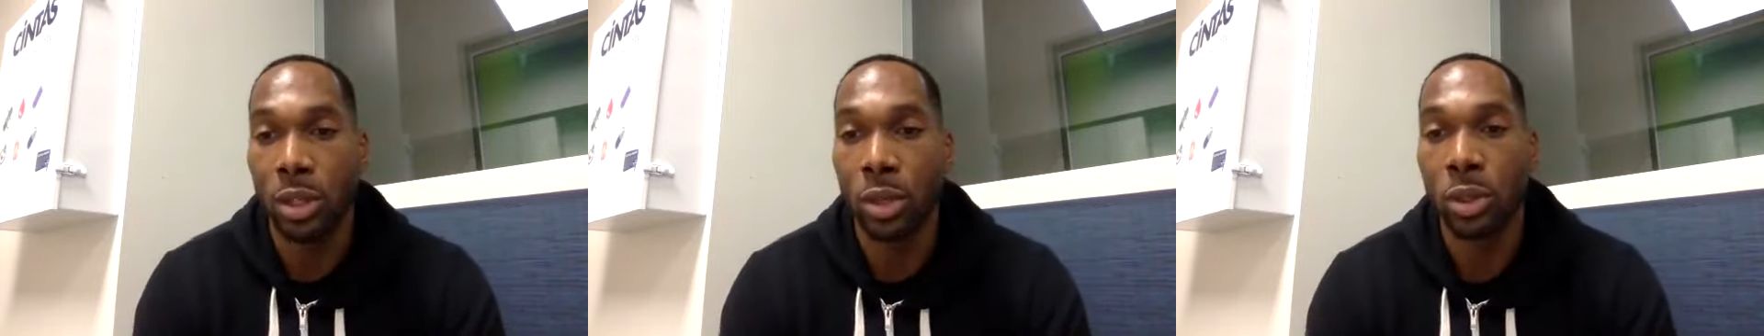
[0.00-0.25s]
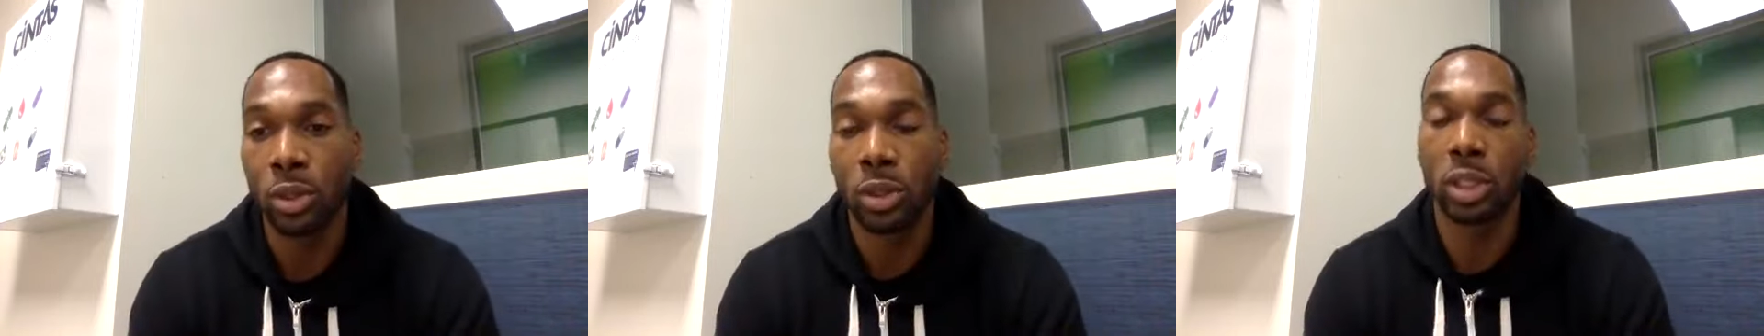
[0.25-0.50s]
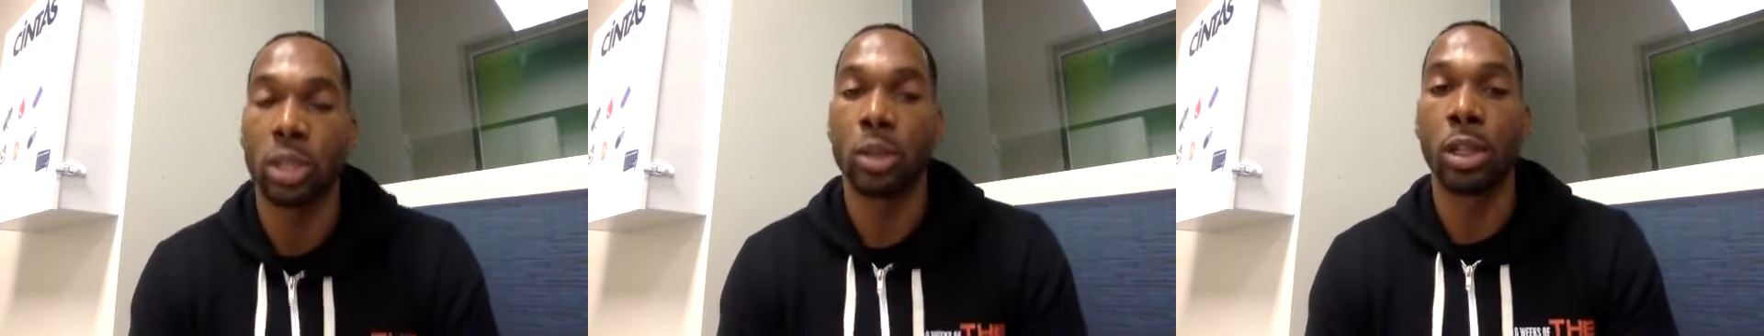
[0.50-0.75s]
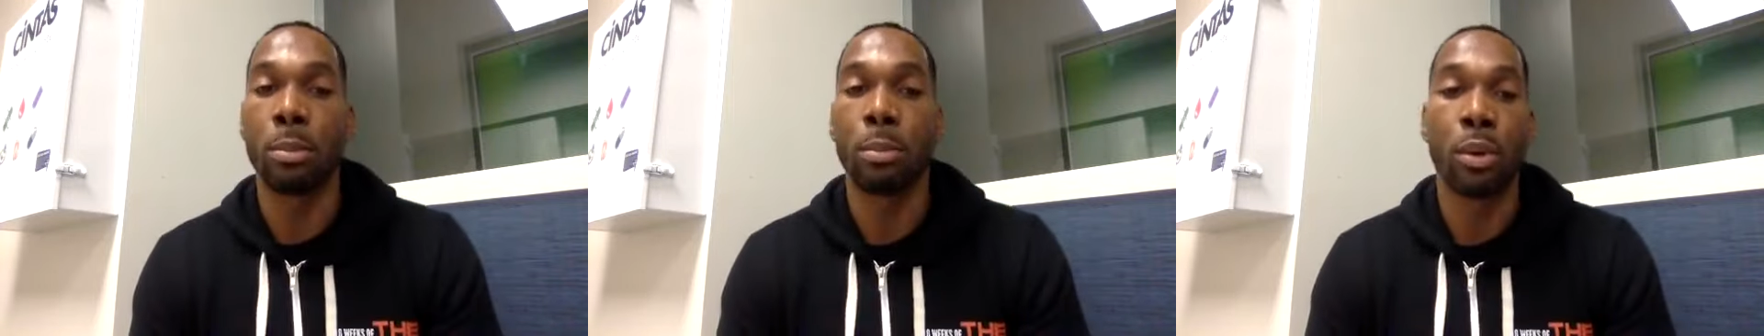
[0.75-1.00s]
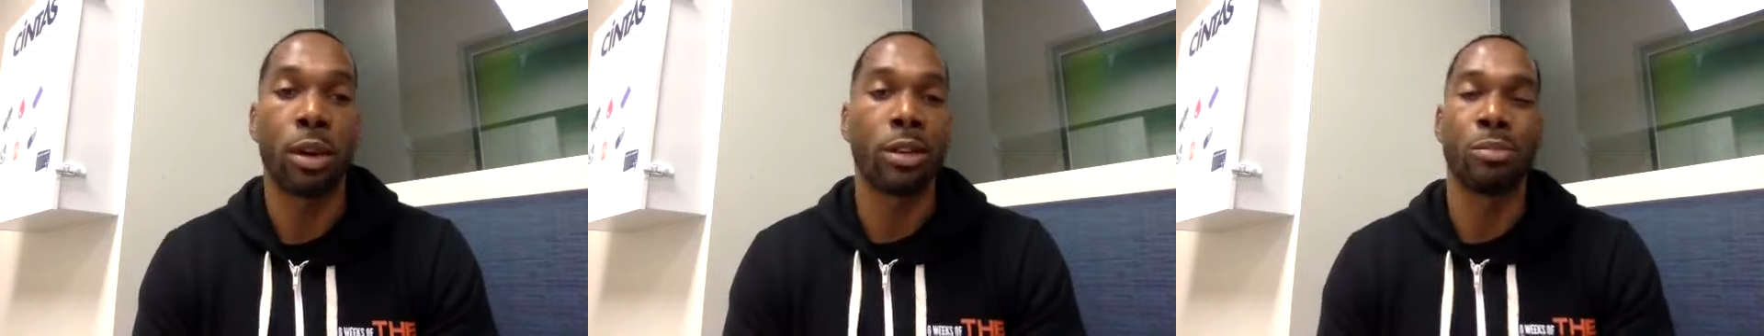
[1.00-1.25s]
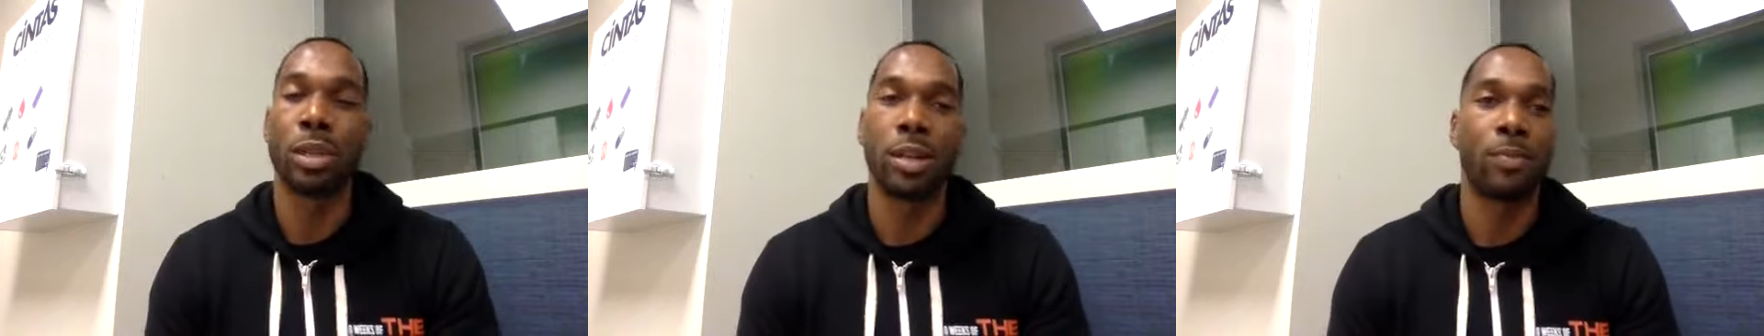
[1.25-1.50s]
Those are still
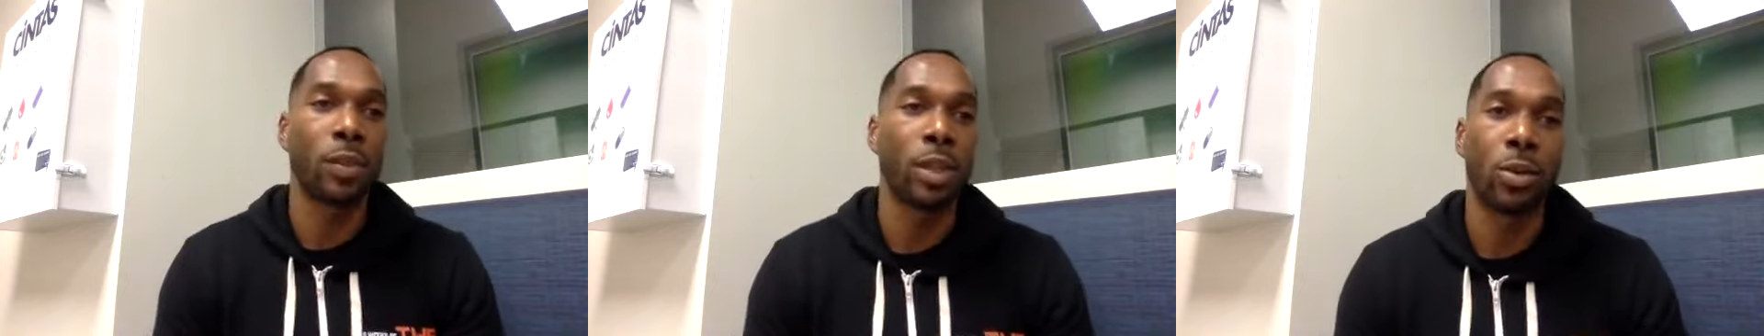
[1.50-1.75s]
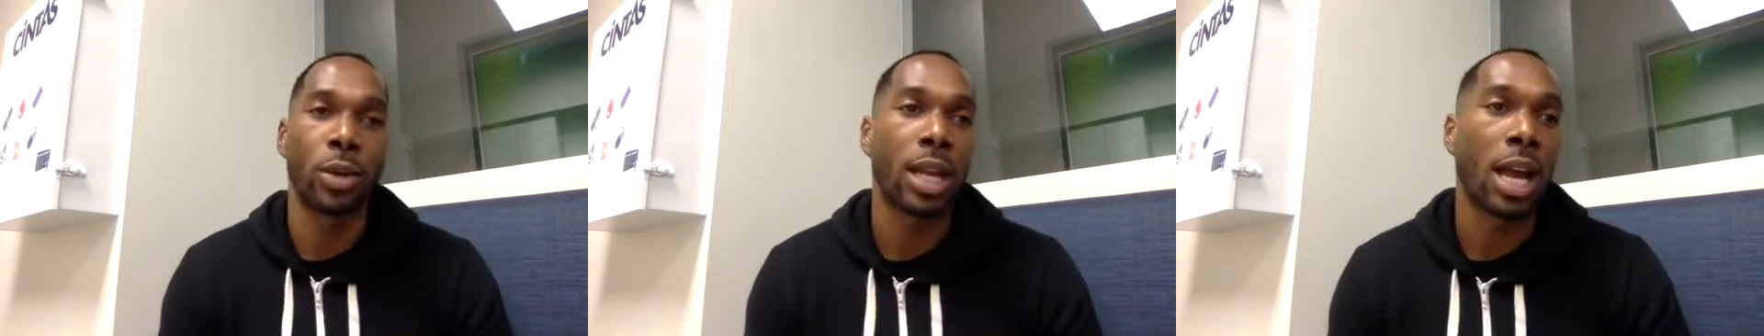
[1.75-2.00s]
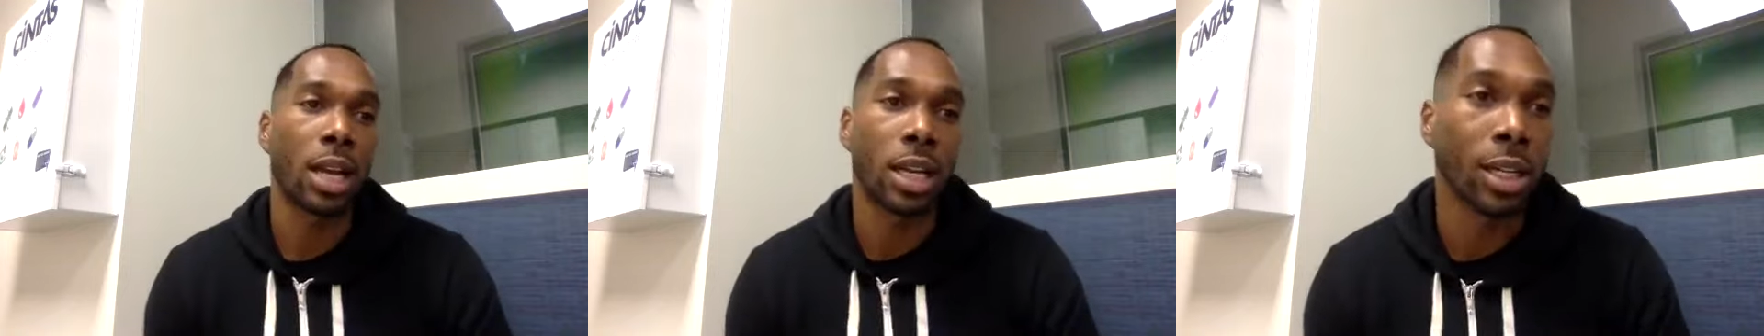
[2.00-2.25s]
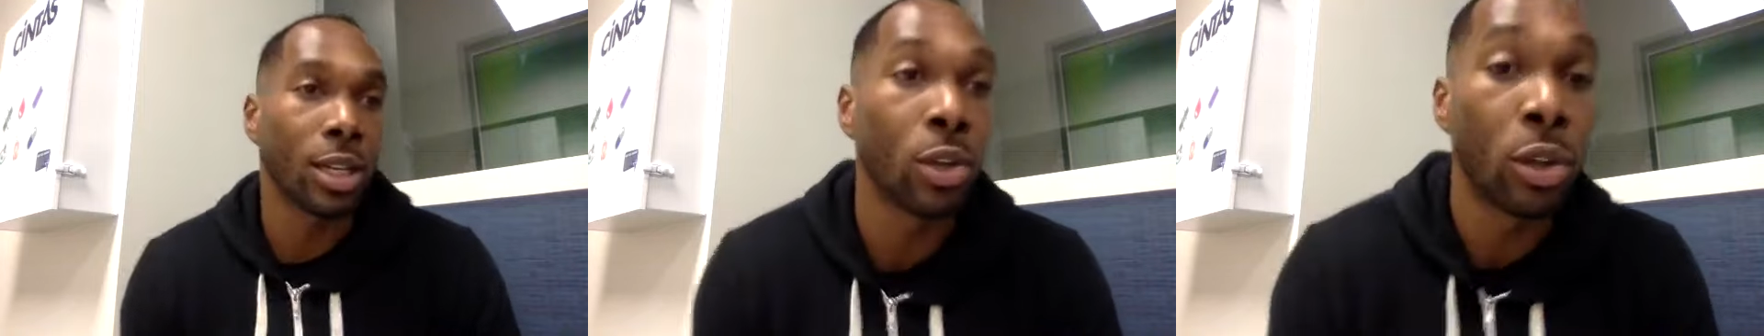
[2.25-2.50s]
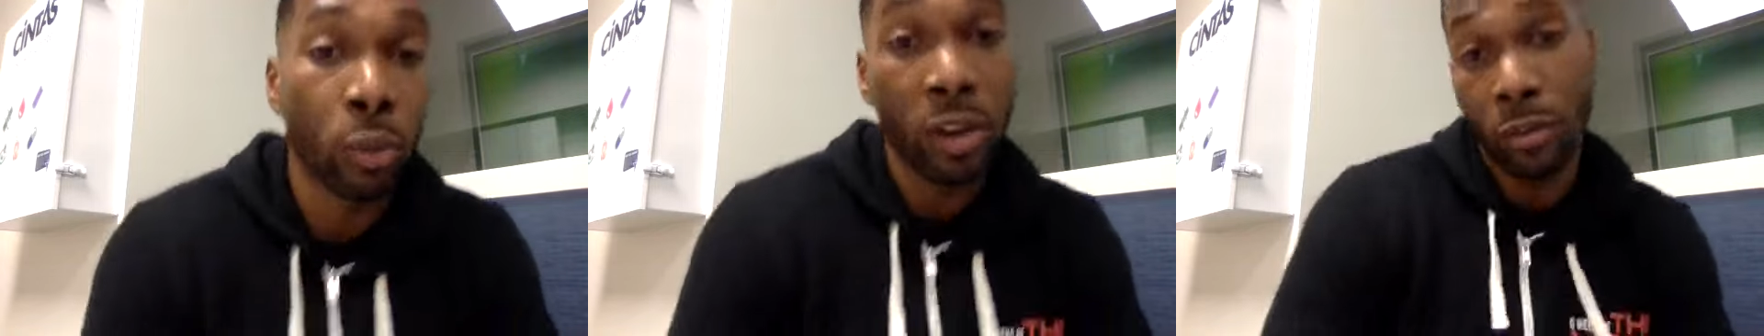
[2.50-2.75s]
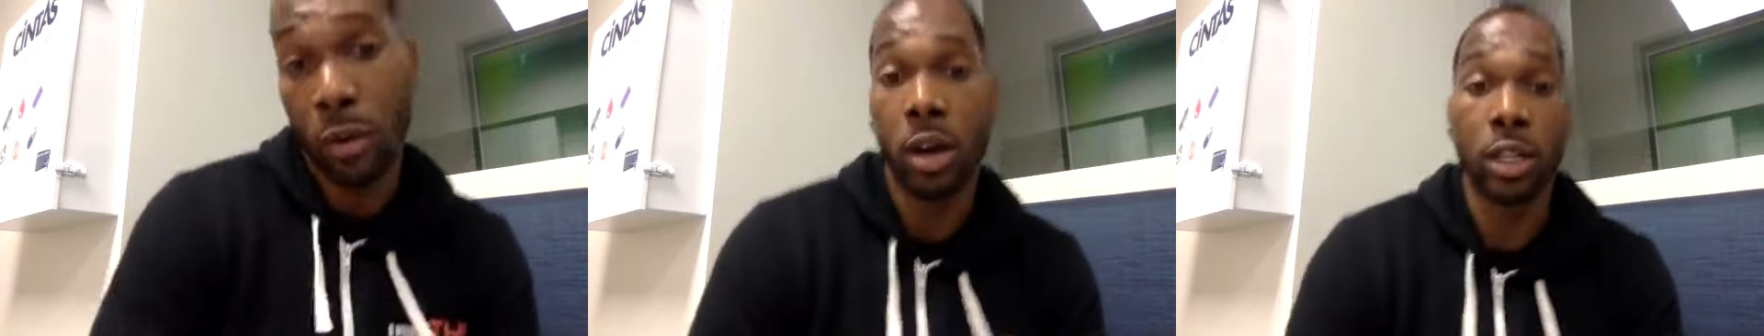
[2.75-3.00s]
important, but we're not going to do
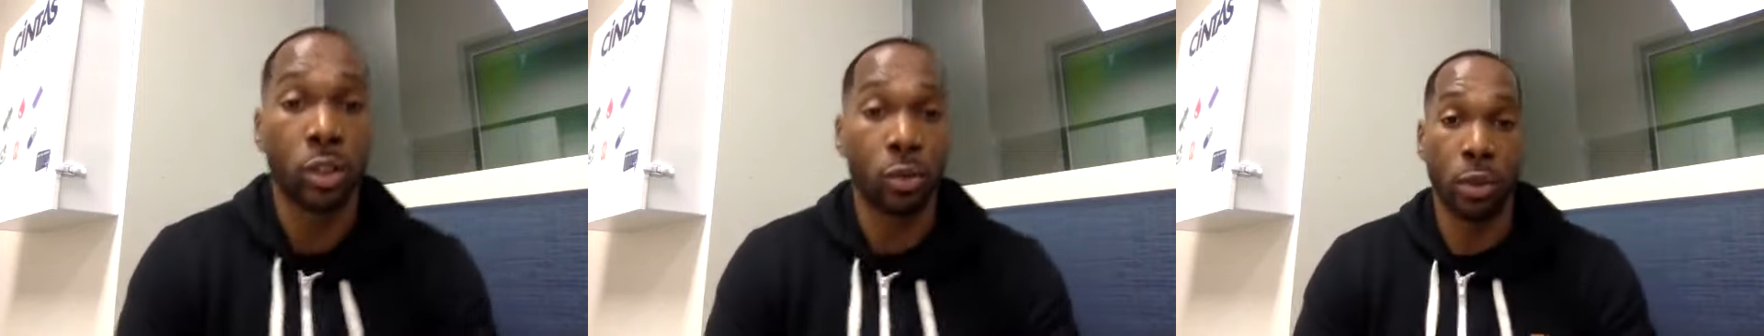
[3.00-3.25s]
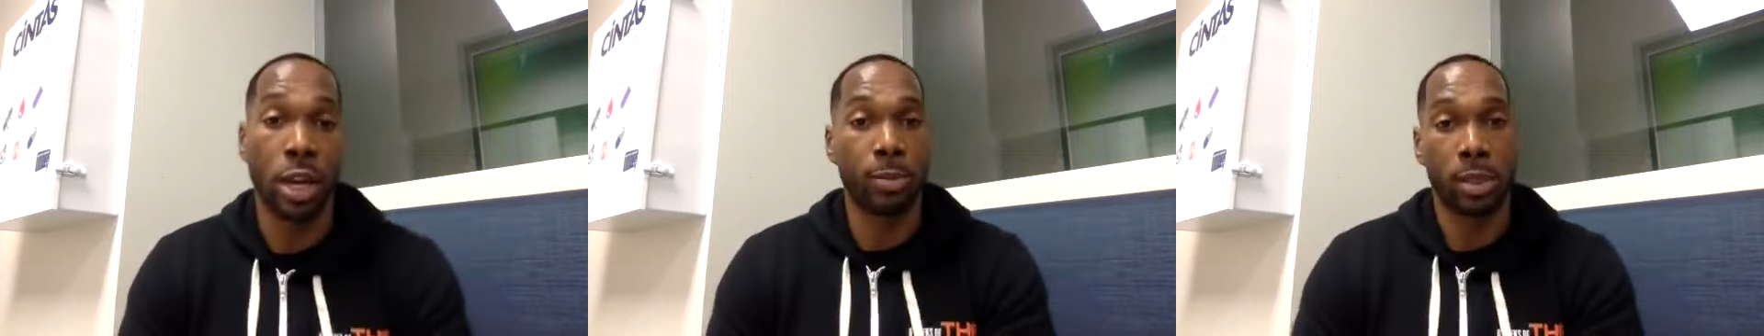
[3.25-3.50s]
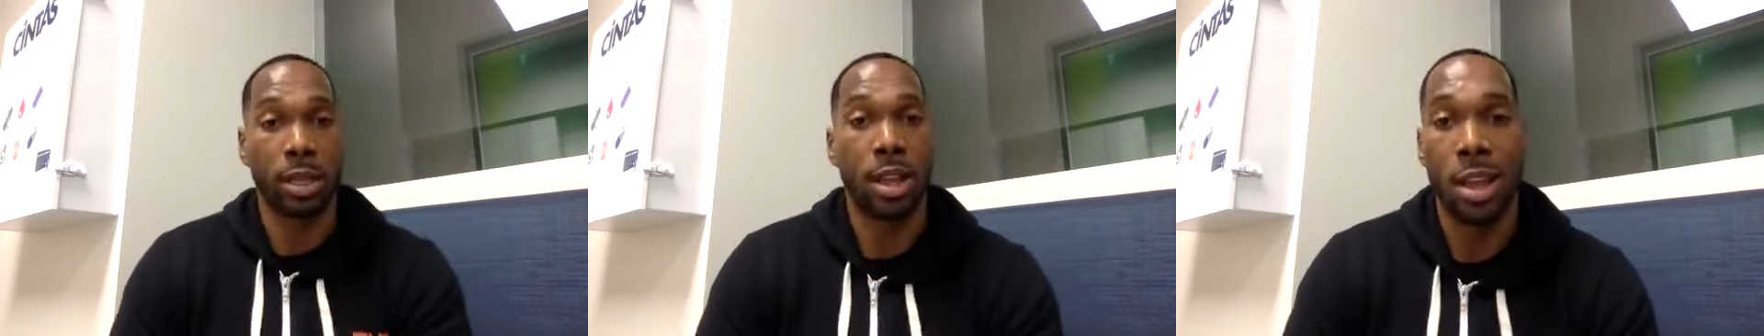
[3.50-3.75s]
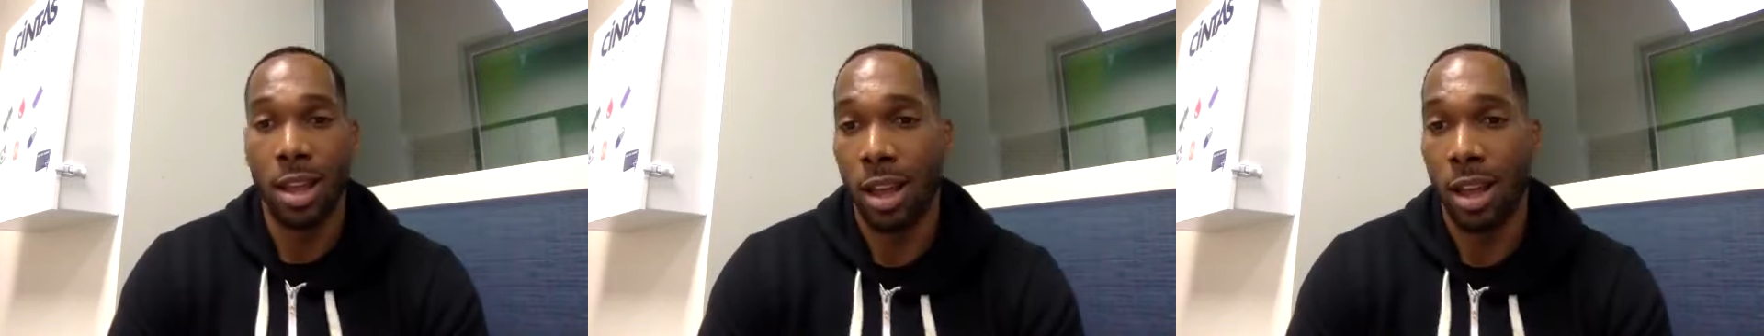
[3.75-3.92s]
300-400 reps